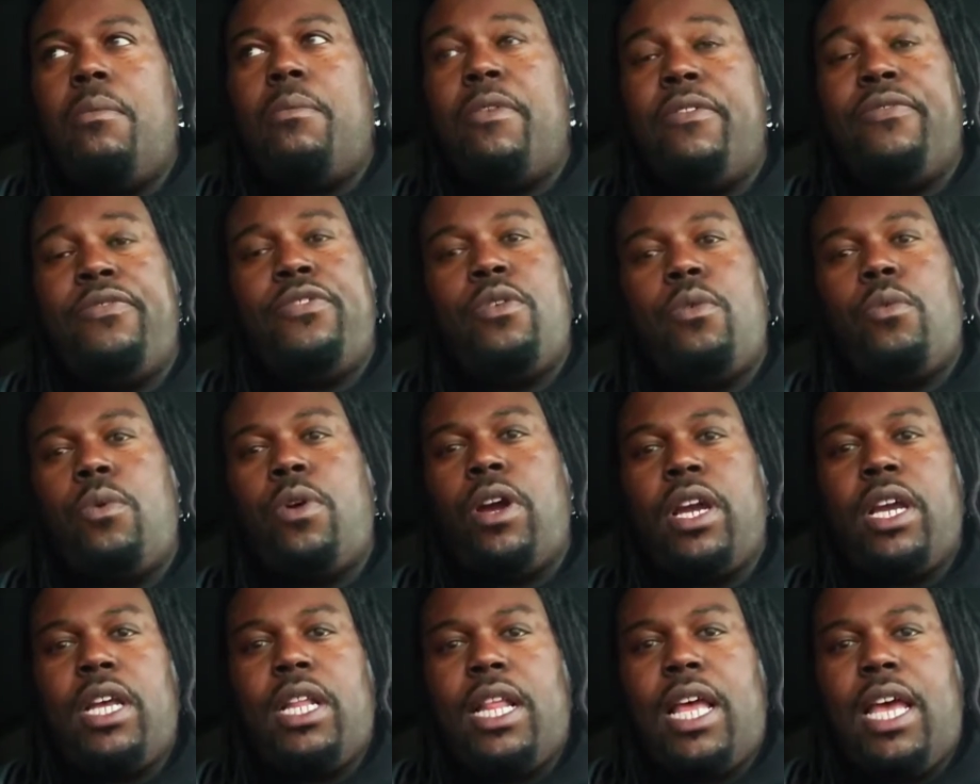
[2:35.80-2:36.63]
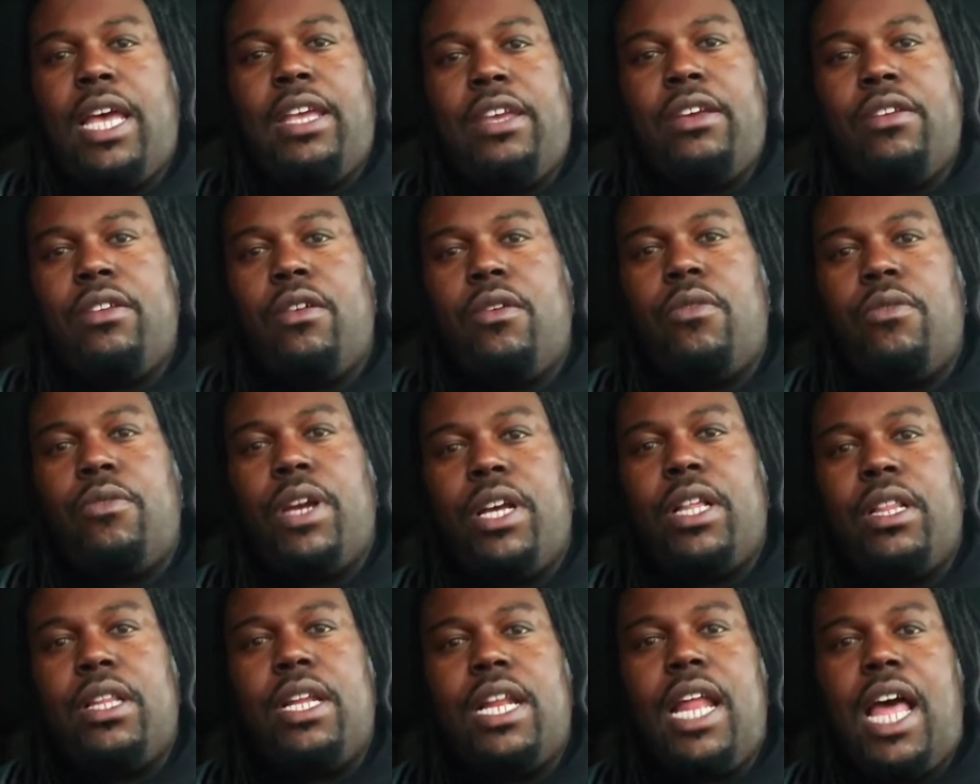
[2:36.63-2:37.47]
If you're working like,
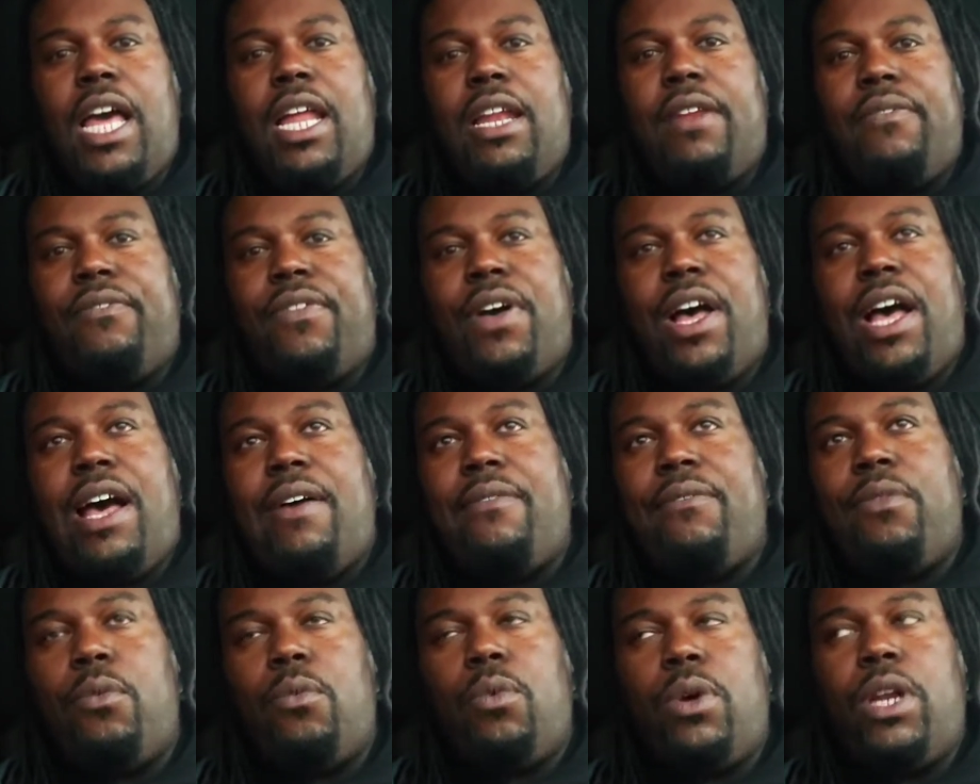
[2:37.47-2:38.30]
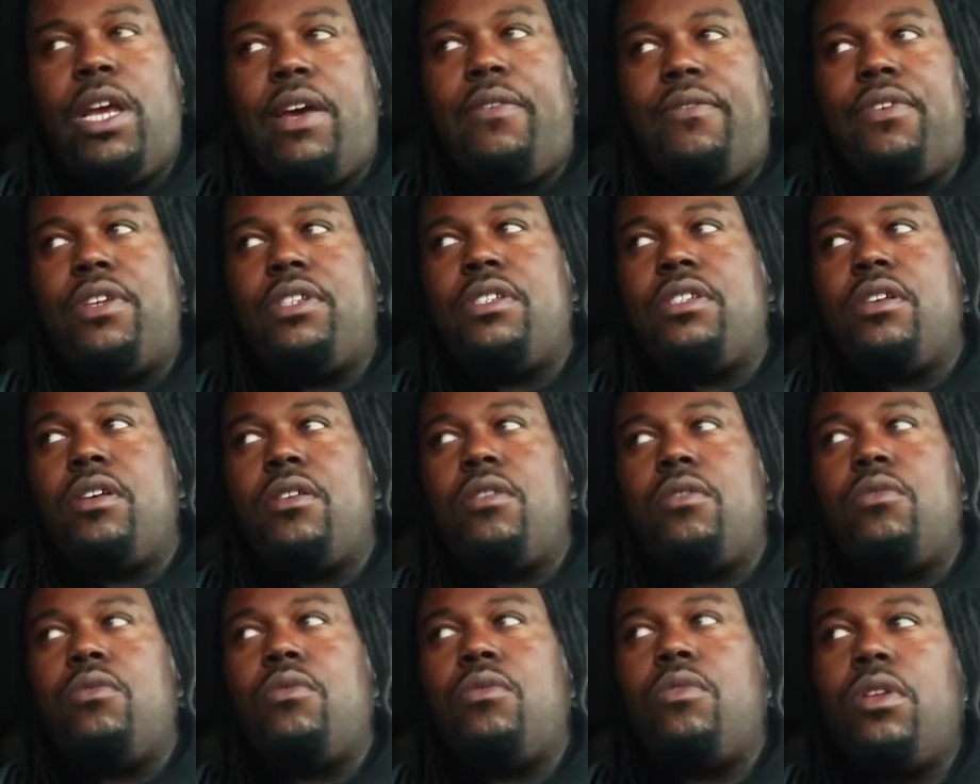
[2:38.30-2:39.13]
regular 9 to 5 or whatever. So
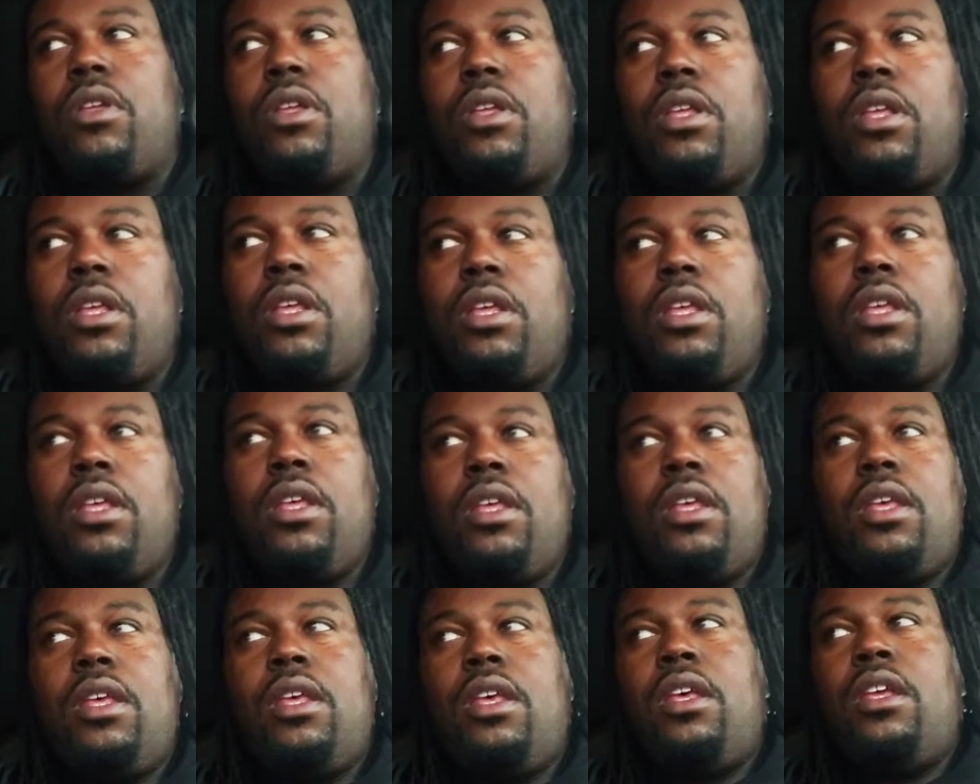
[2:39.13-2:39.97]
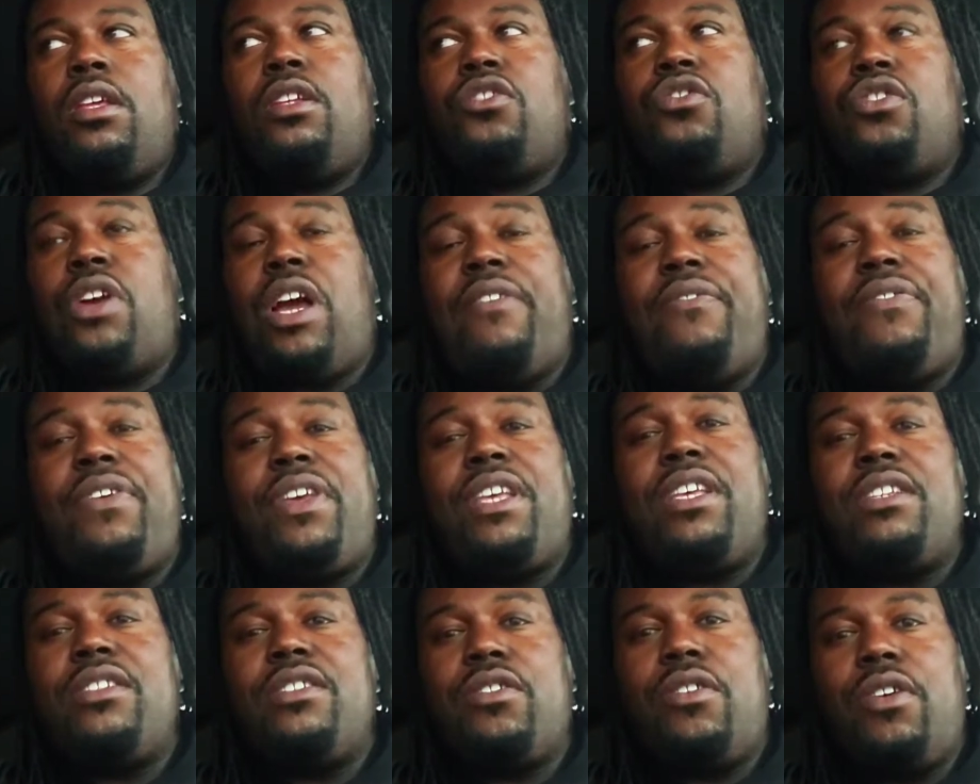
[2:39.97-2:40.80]
traffic
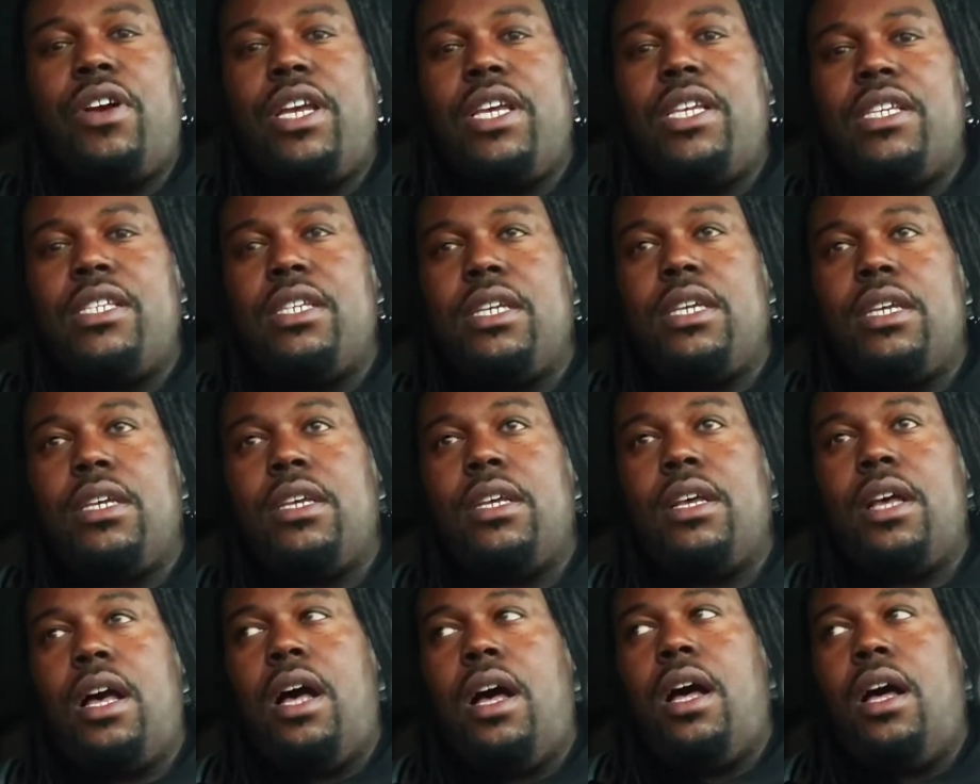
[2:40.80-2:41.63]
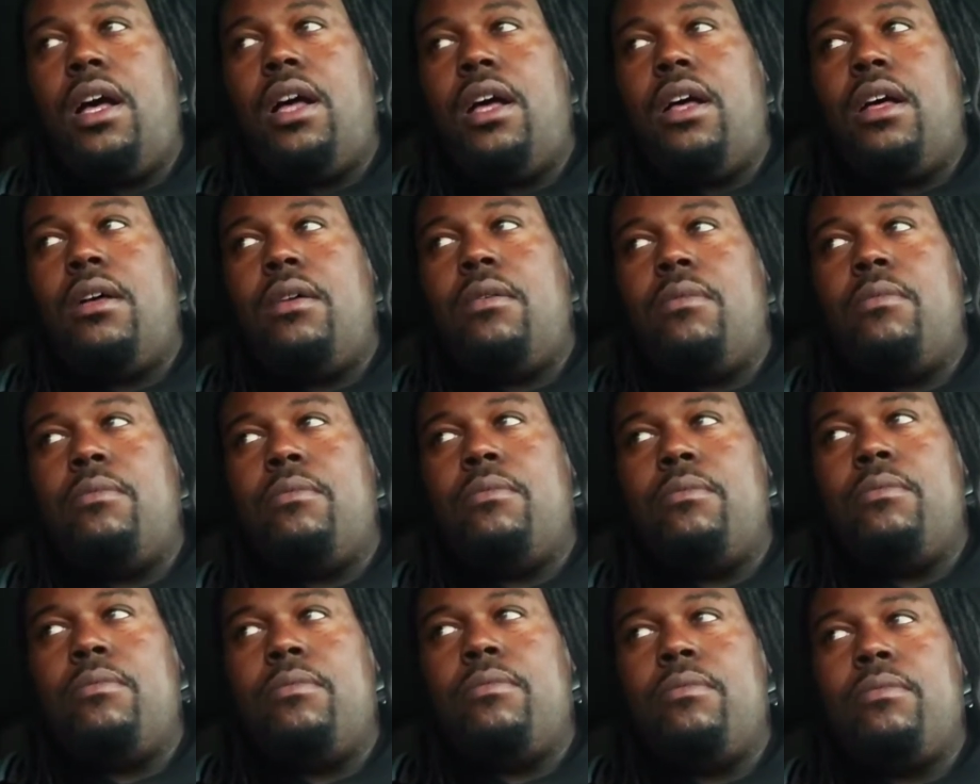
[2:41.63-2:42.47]
is crazy.
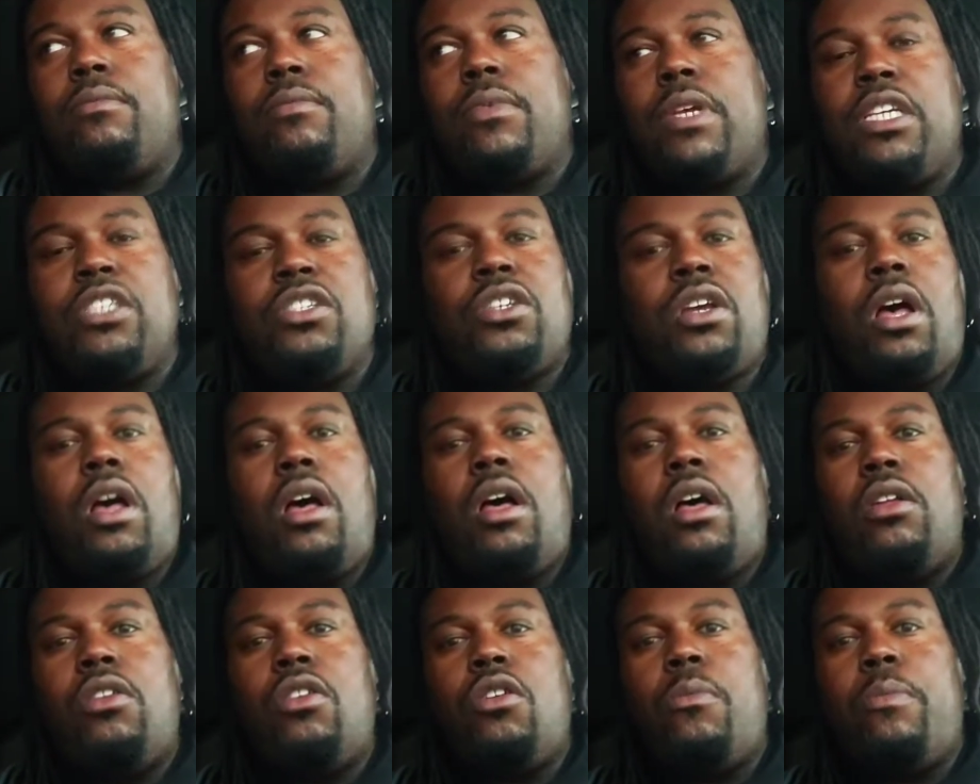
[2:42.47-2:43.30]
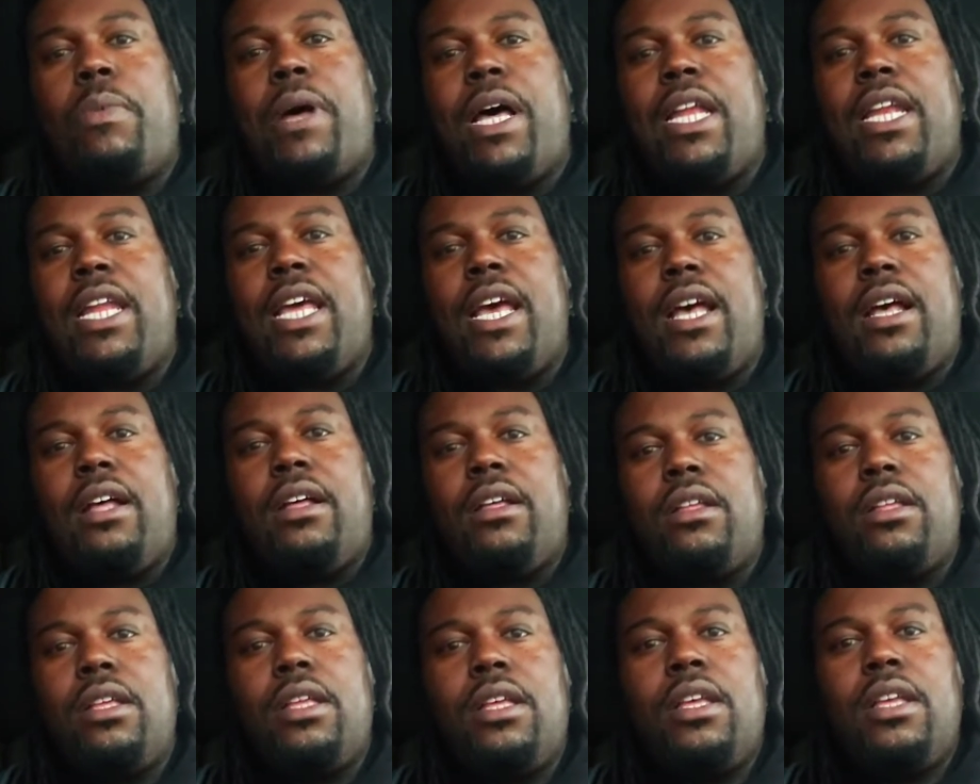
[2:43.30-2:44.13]
As y'all know by now,
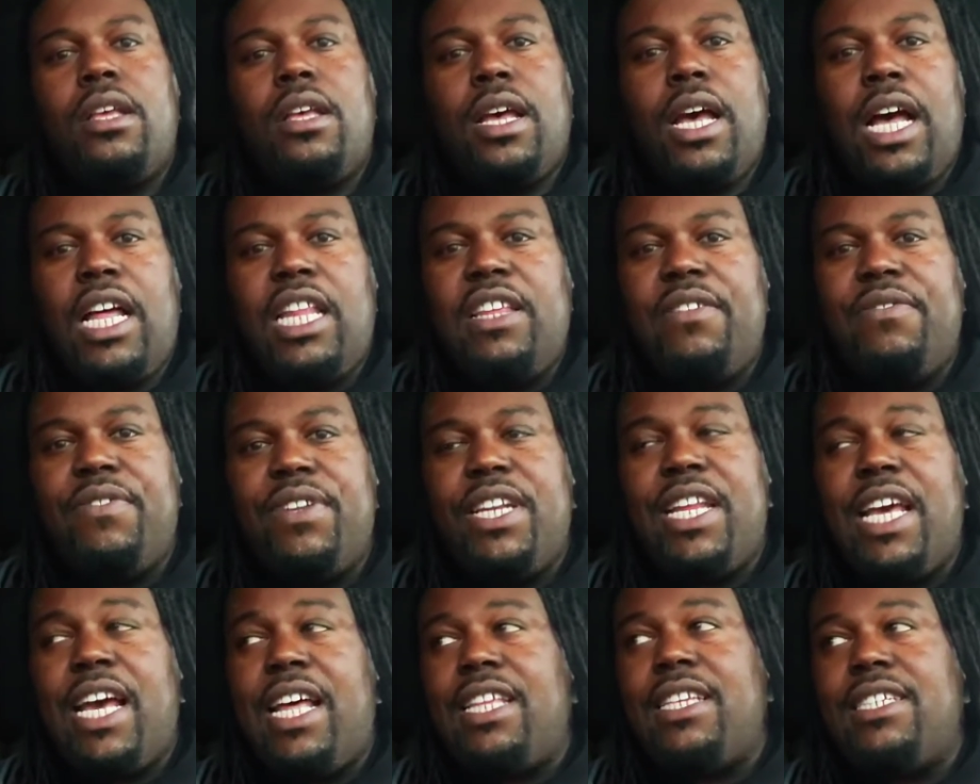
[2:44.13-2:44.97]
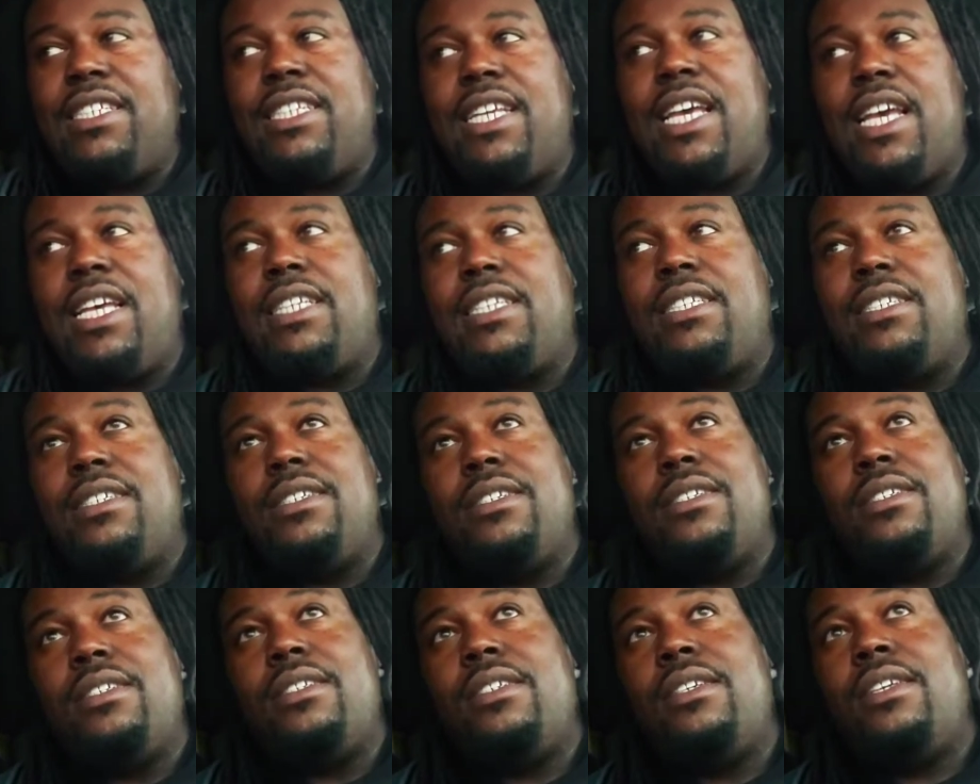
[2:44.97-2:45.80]
I live in Dallas,
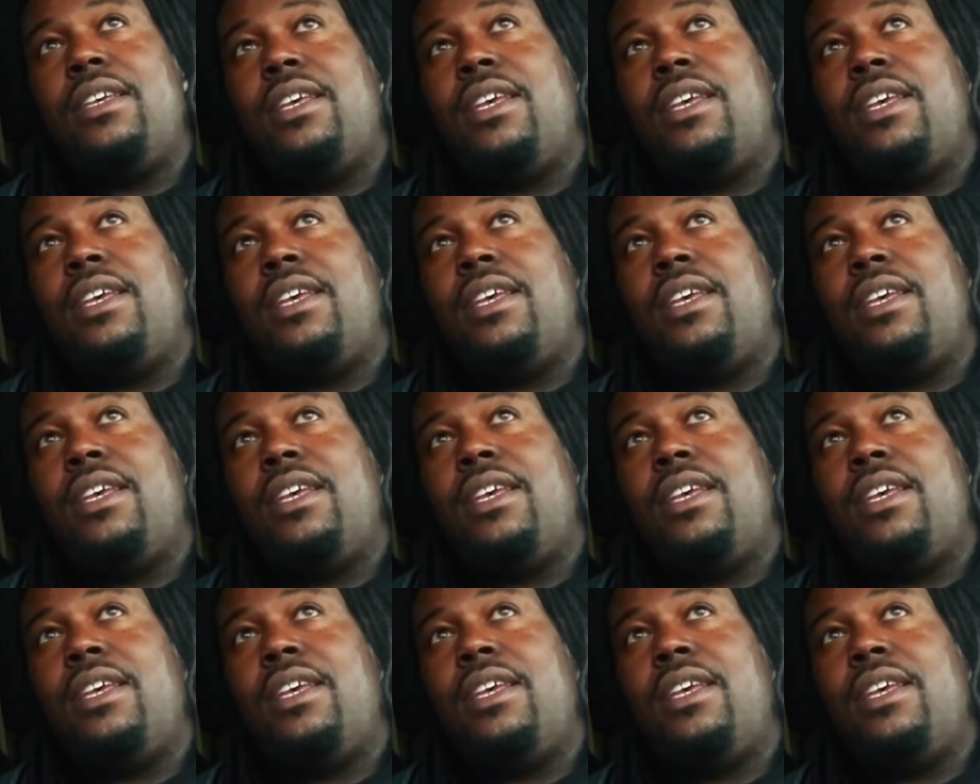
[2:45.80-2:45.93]
Texas.